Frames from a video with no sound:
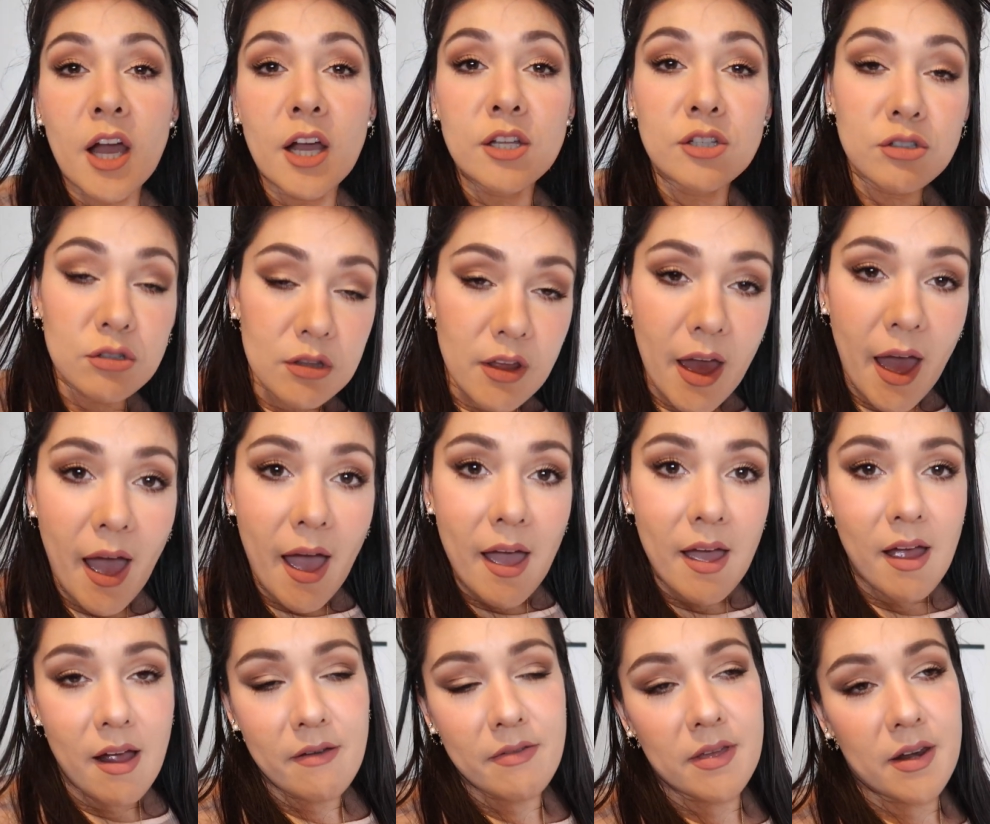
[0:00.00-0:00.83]
I do
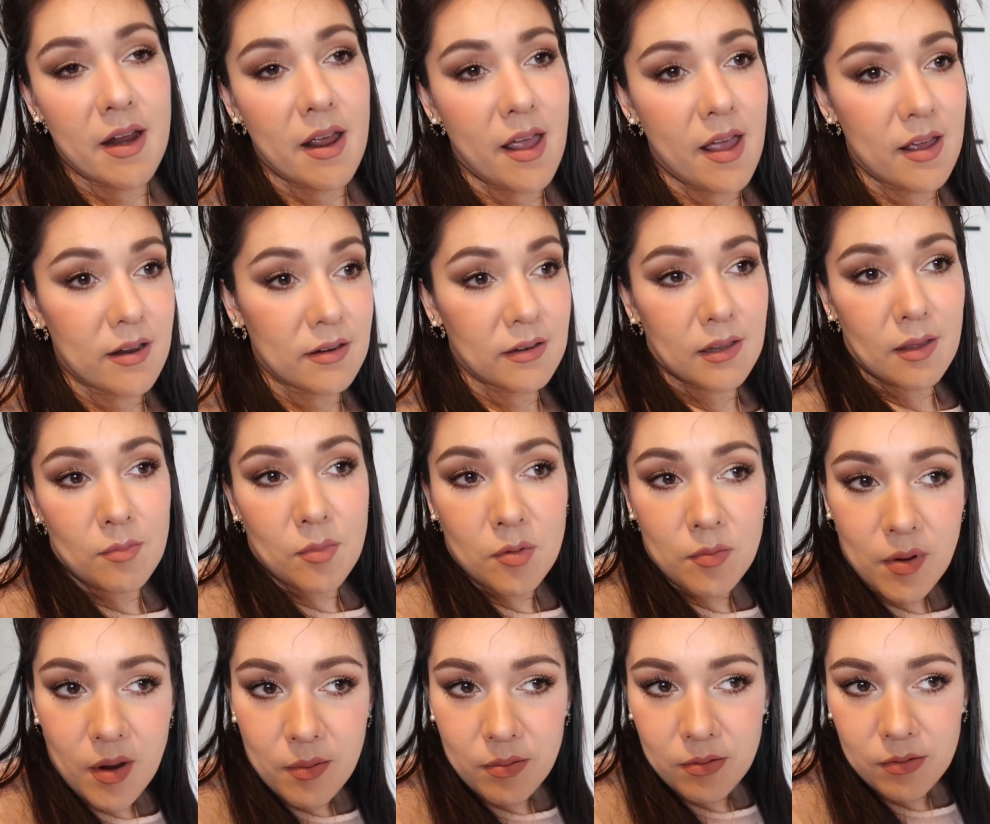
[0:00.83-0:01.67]
that, and then I add
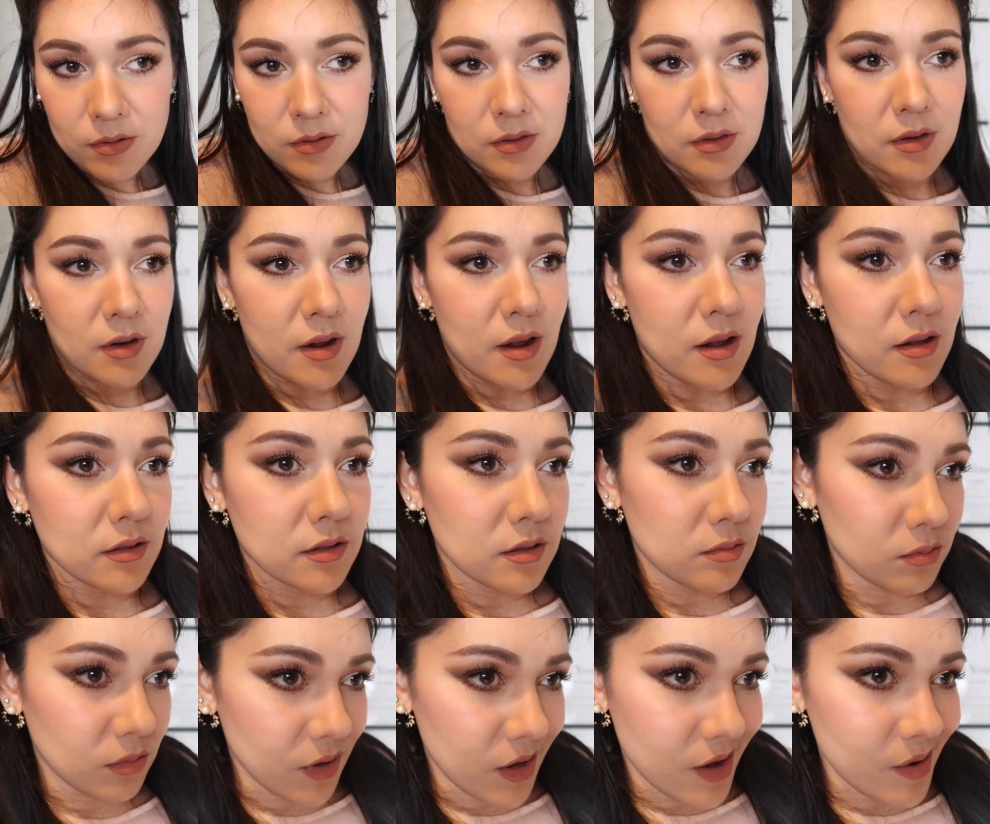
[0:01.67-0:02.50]
lemon pepper, and then I add
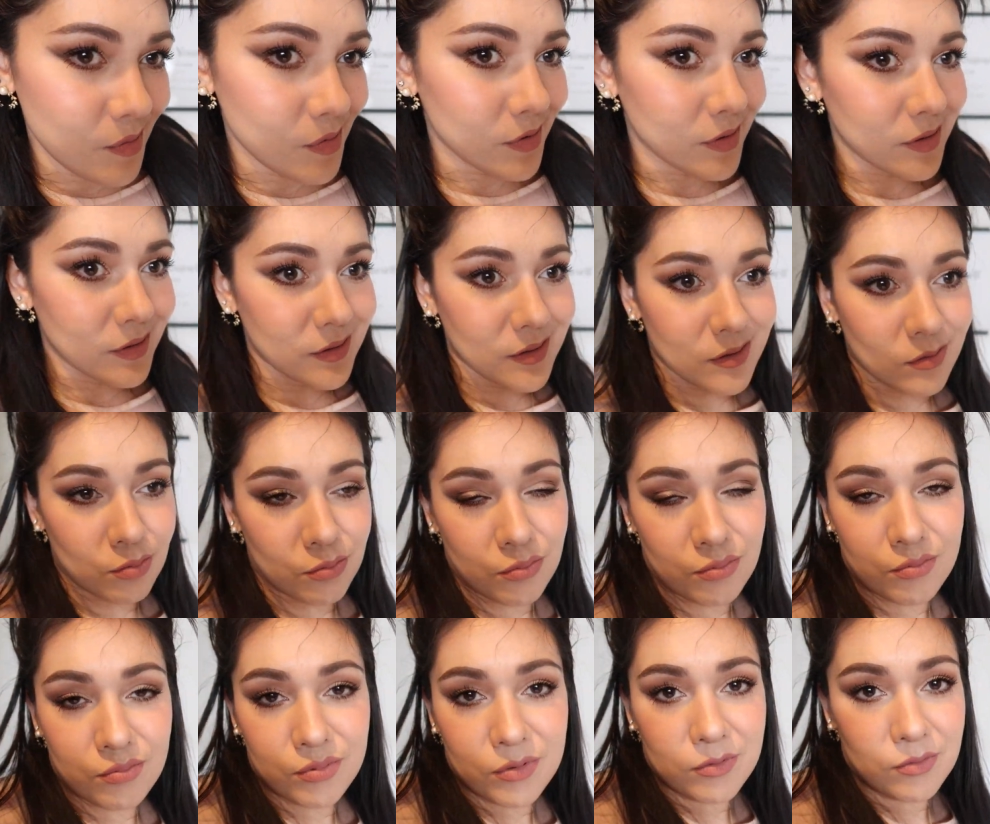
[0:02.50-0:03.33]
some lemon, and
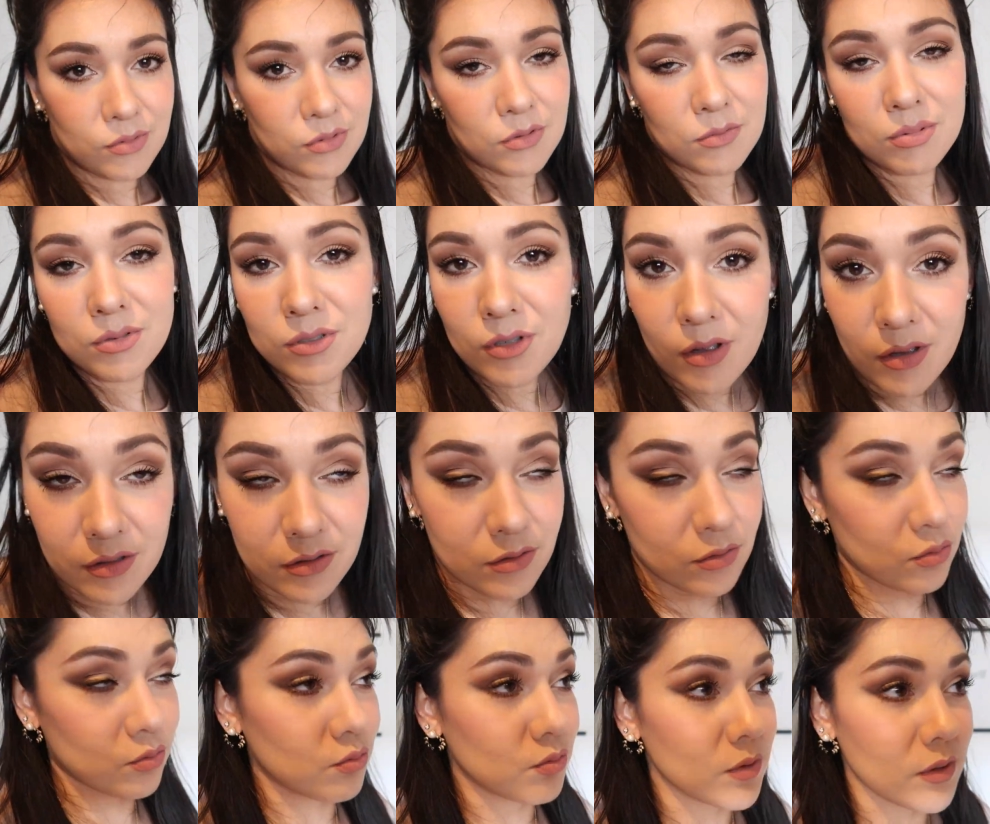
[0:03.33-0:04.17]
then some
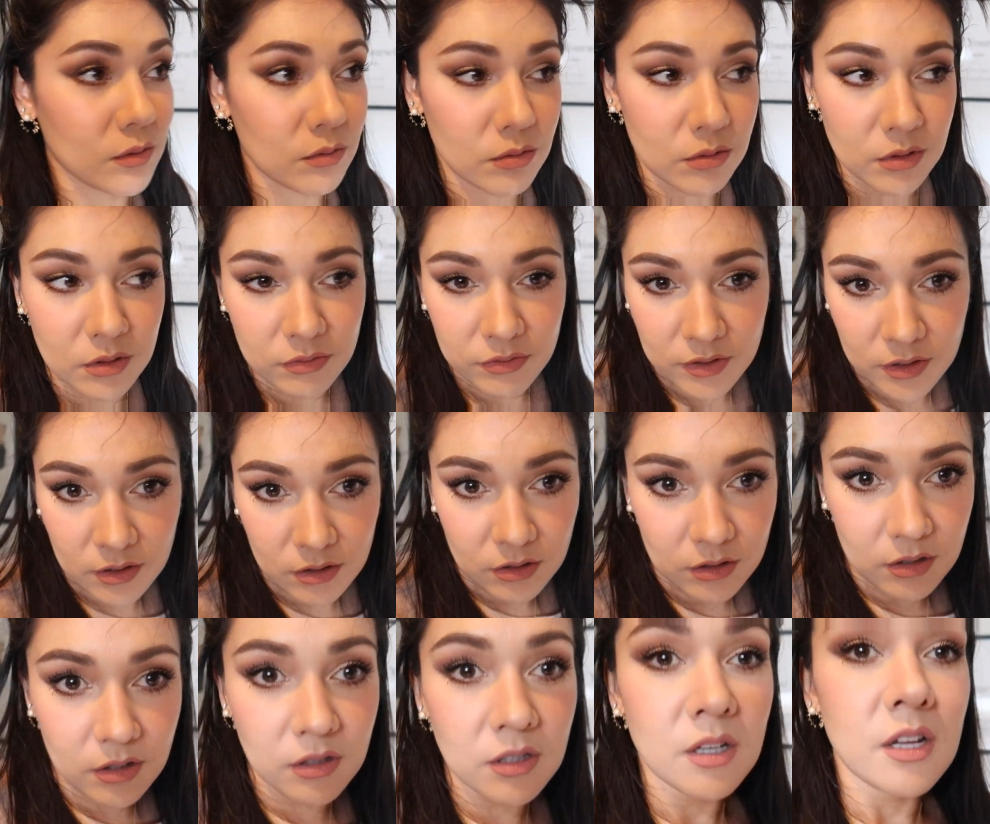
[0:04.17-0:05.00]
salt. It's really, really
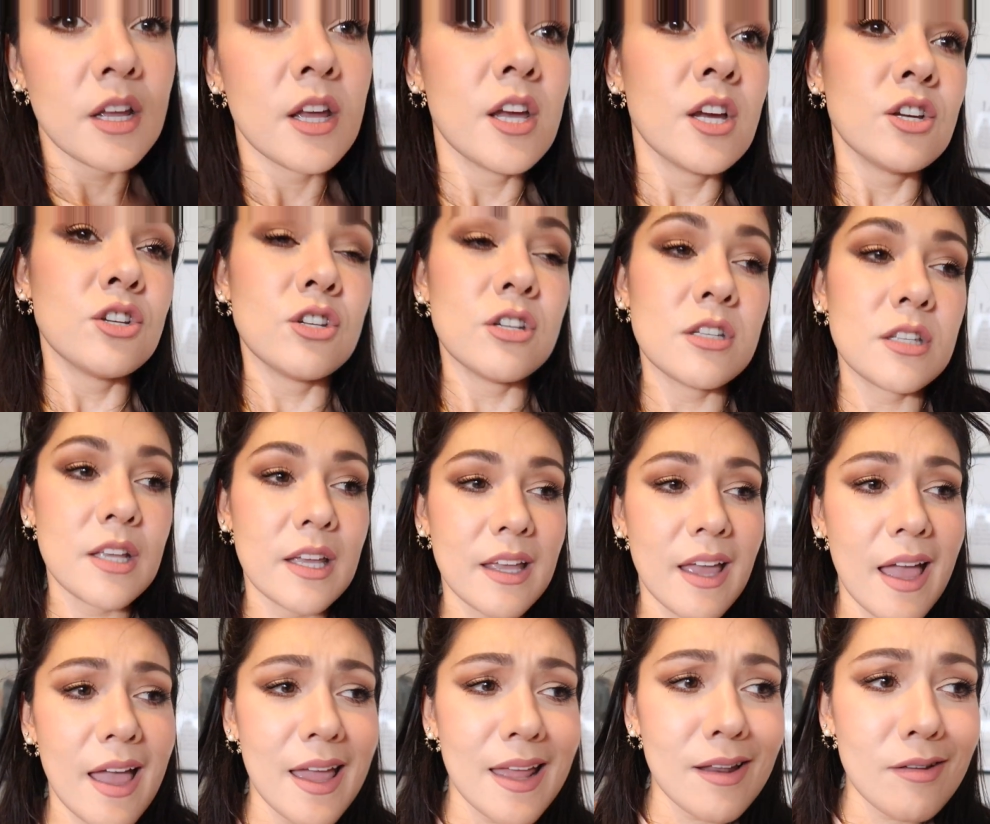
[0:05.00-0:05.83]
fucking good. She's
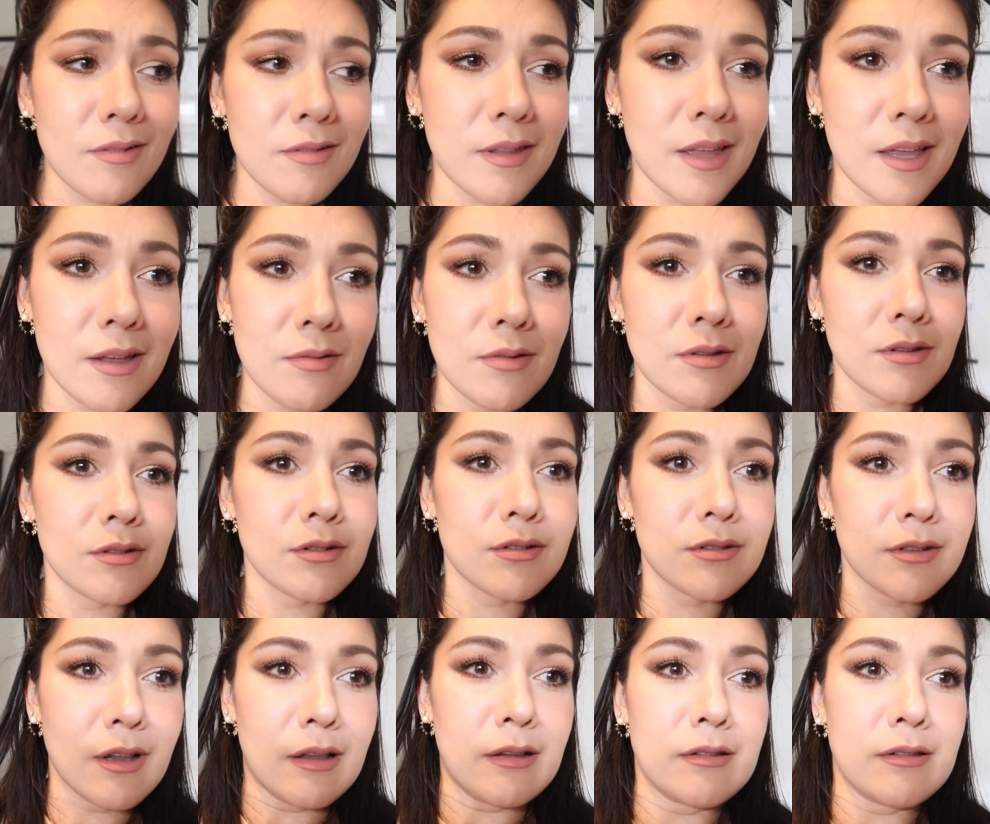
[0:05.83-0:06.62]
like, I don't like when there's